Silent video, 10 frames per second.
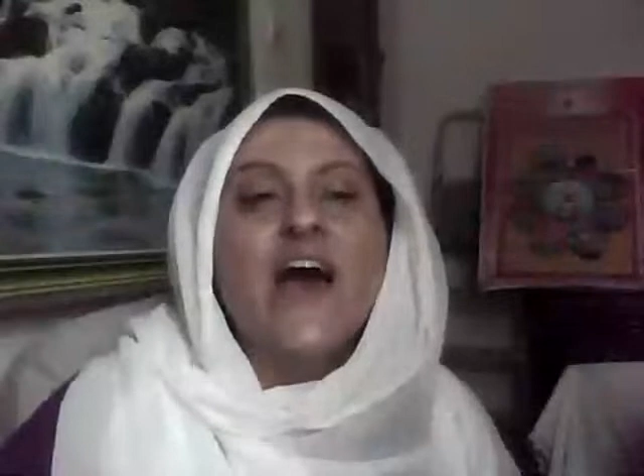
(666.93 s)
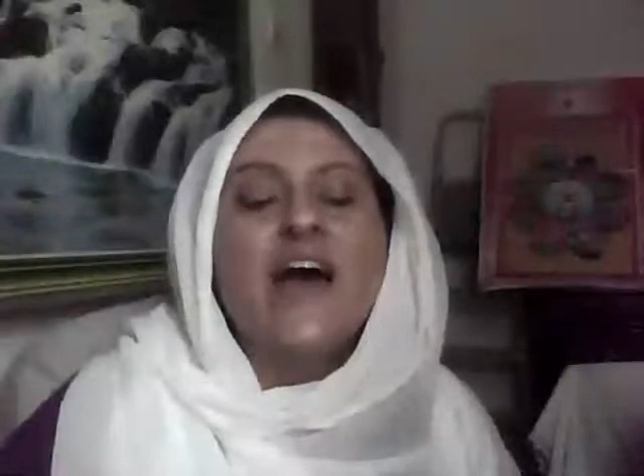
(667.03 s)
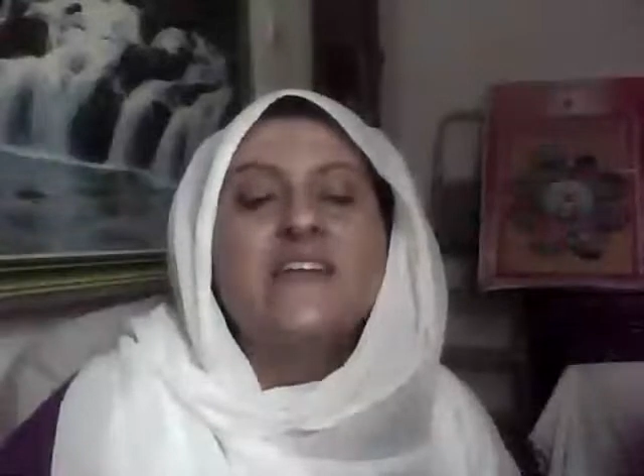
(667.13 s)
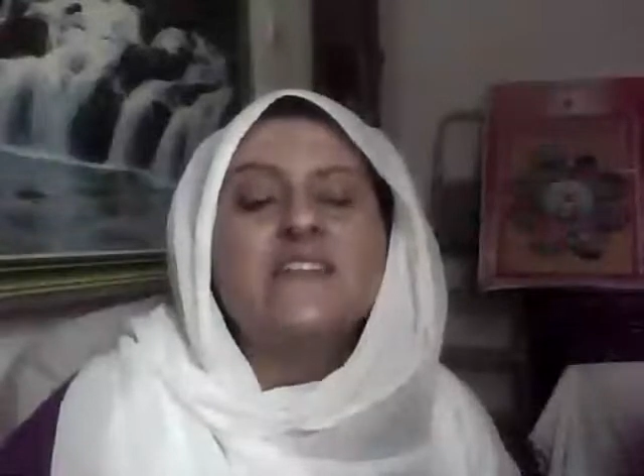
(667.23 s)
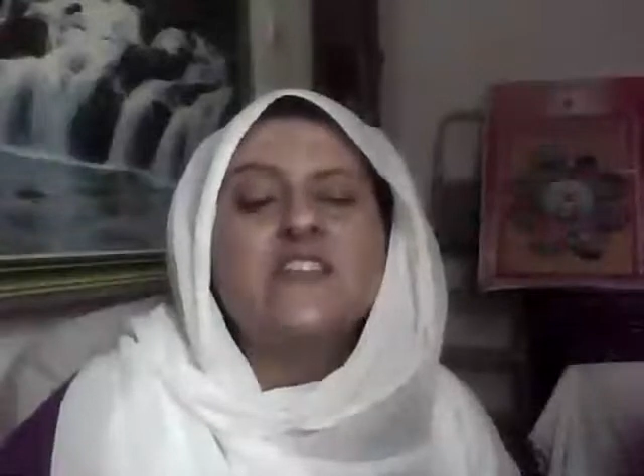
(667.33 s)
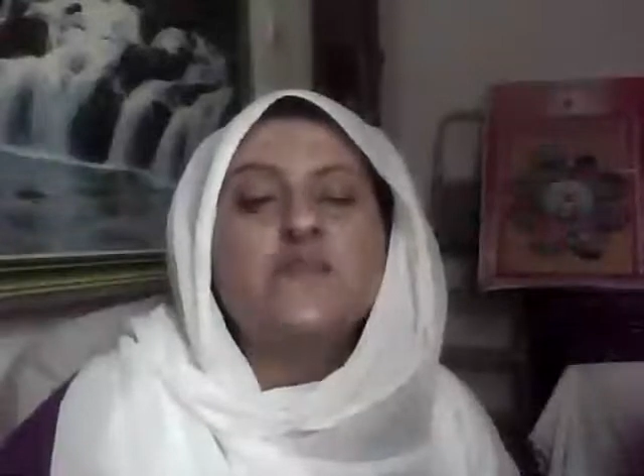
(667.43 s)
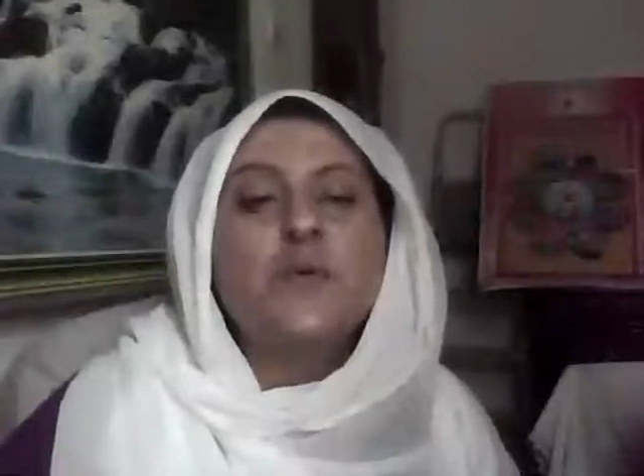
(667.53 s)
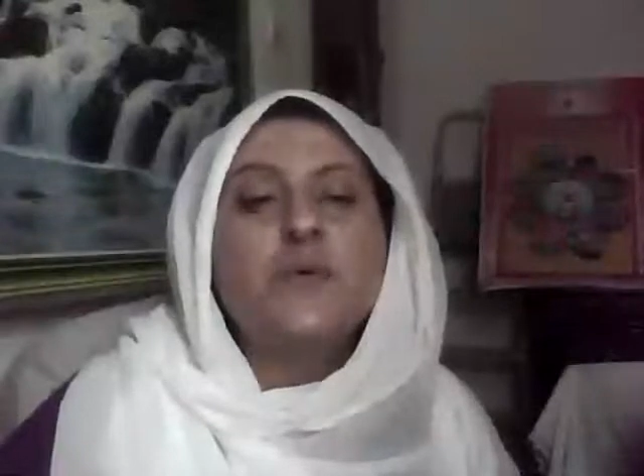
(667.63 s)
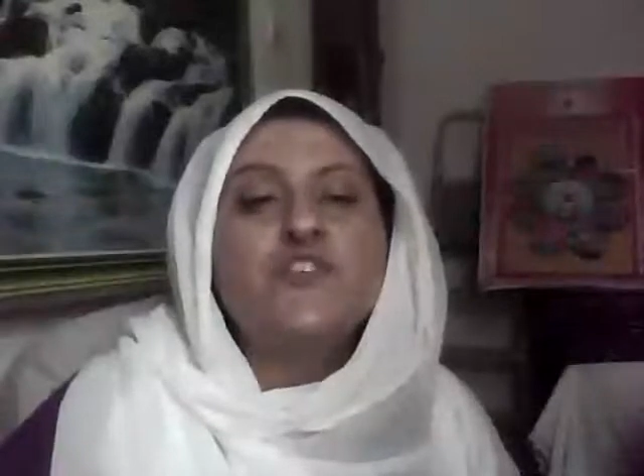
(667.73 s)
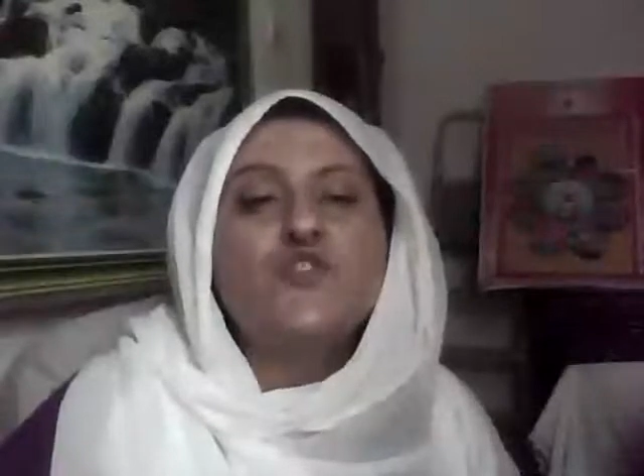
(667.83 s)
and the
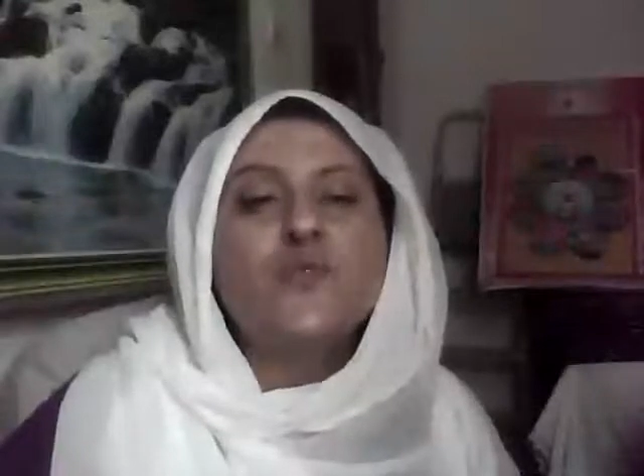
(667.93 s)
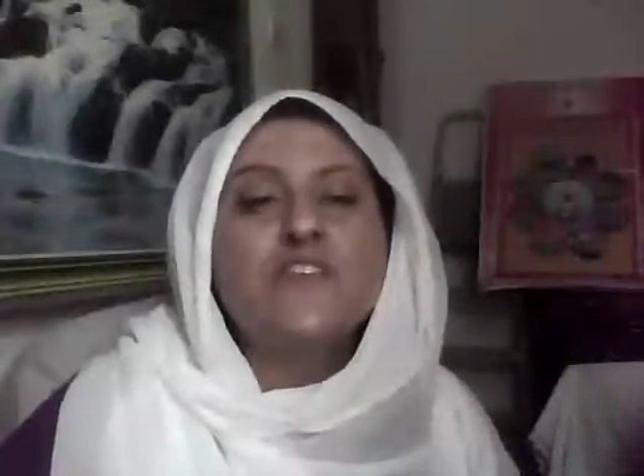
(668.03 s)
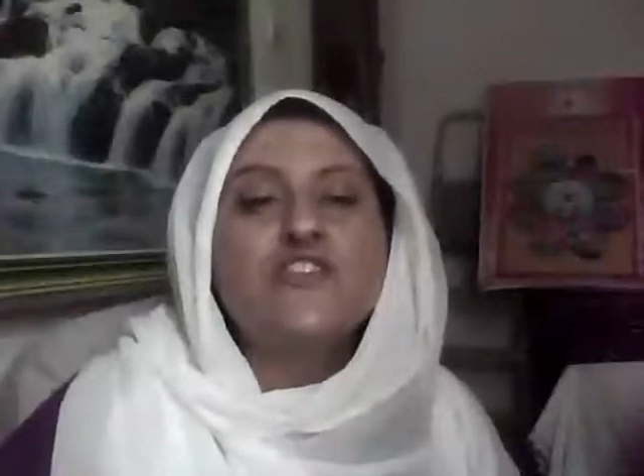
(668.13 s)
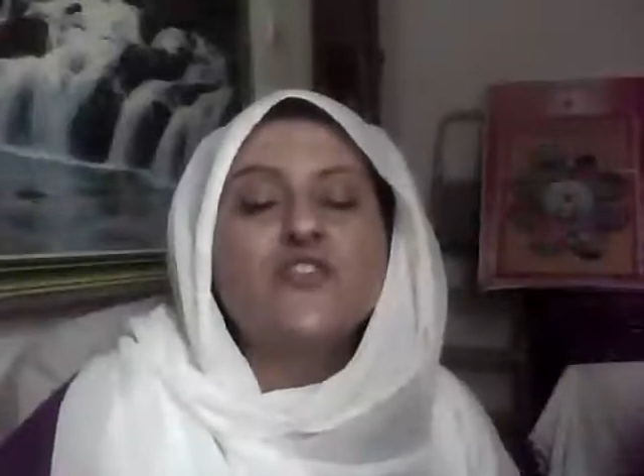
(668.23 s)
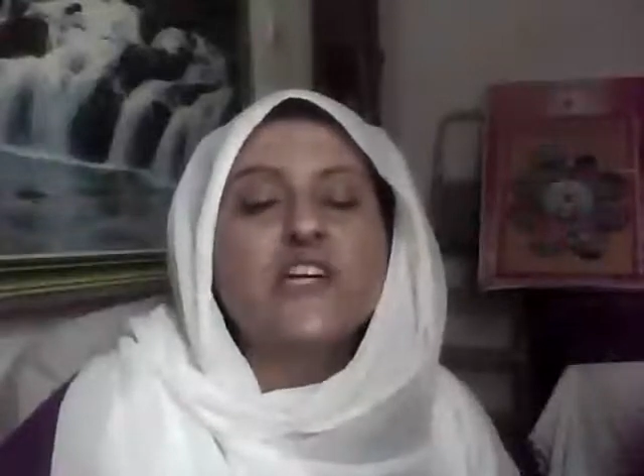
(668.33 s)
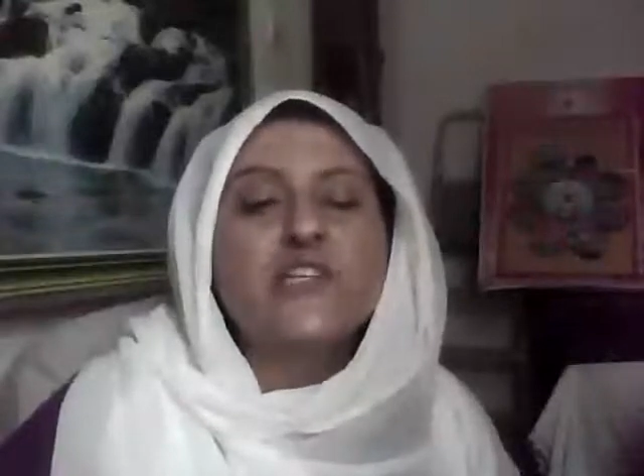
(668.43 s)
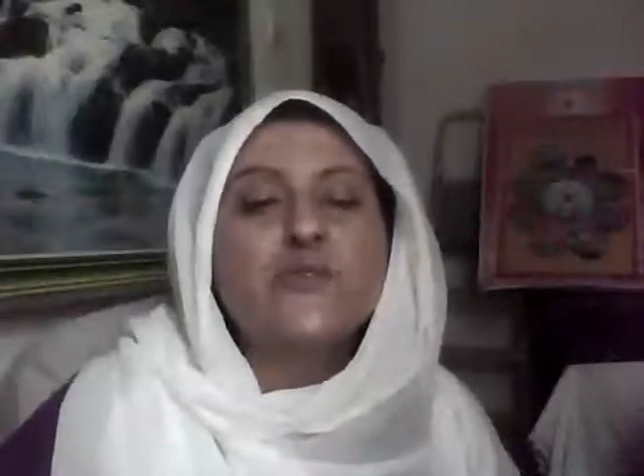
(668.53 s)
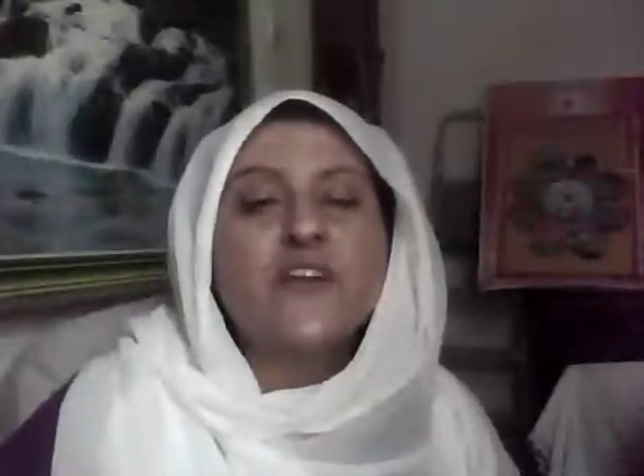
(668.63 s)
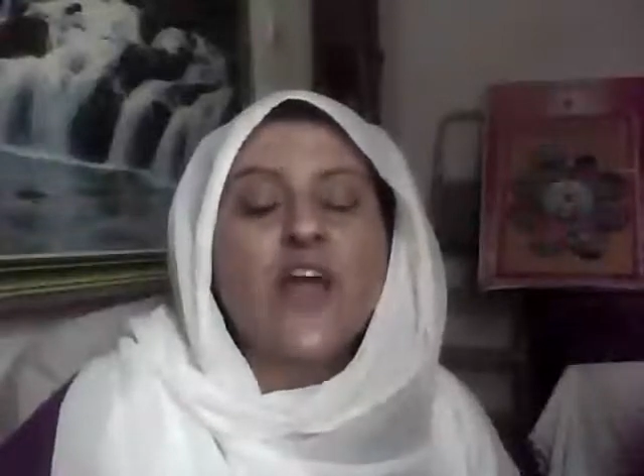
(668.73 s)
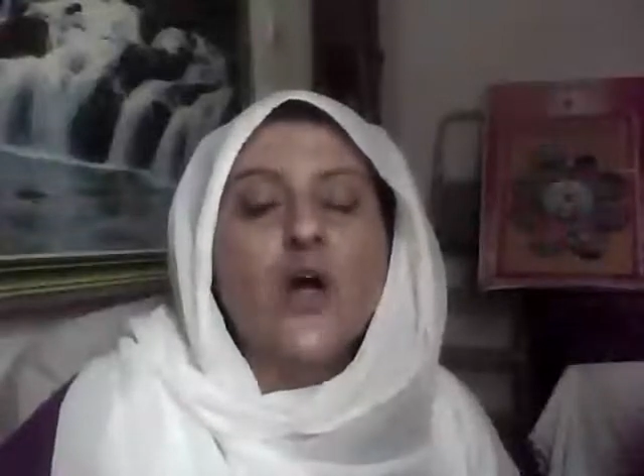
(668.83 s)
spiritual
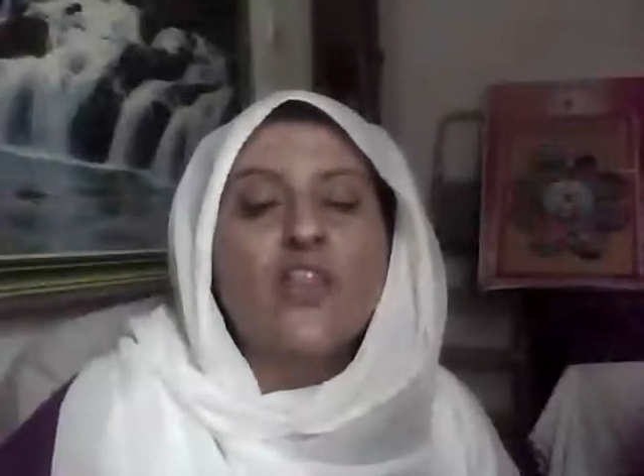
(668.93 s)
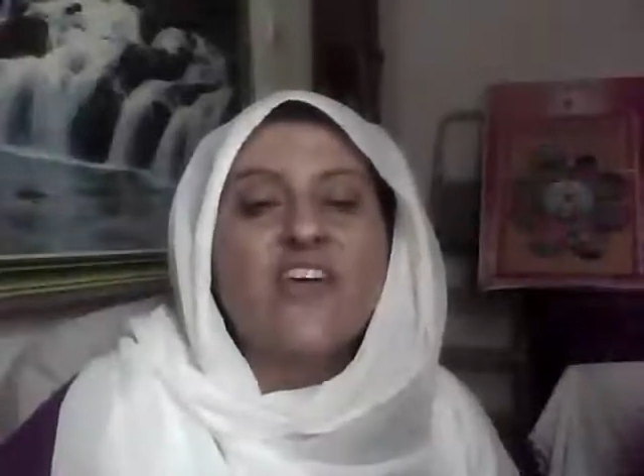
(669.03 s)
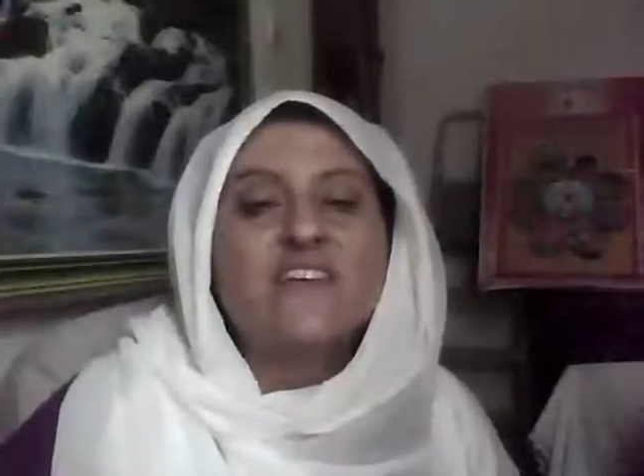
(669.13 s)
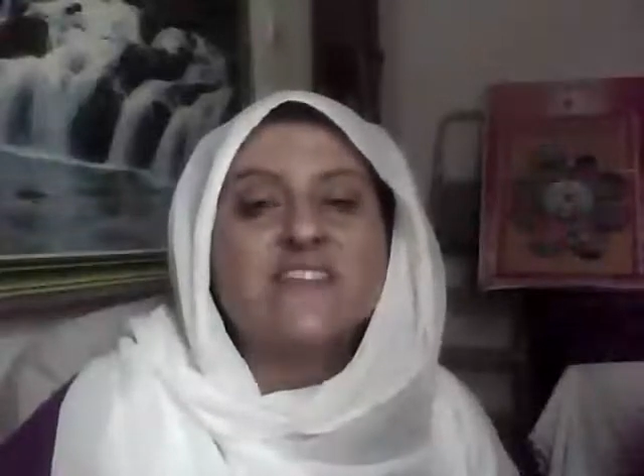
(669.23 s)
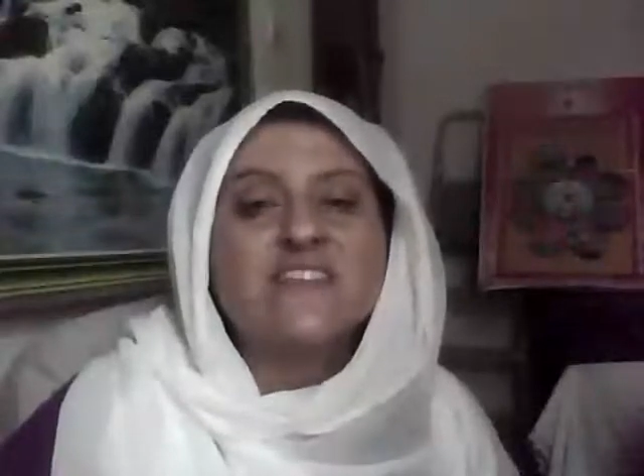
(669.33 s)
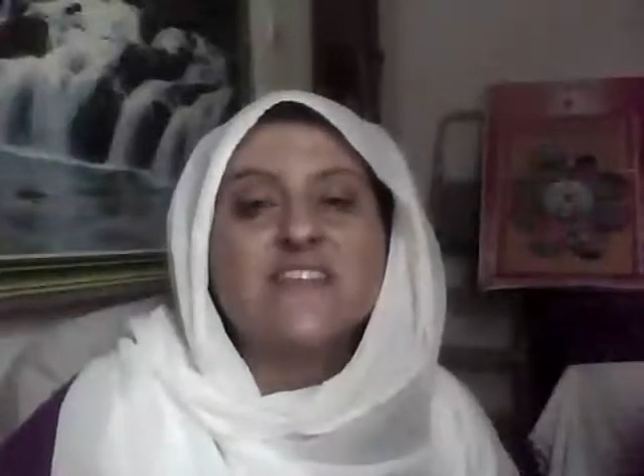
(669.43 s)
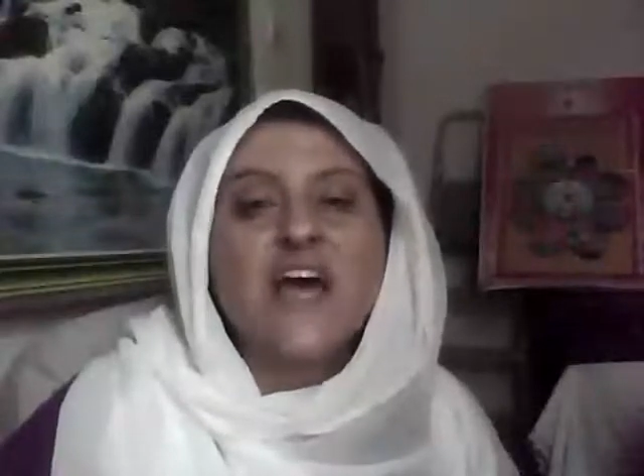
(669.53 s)
children know this.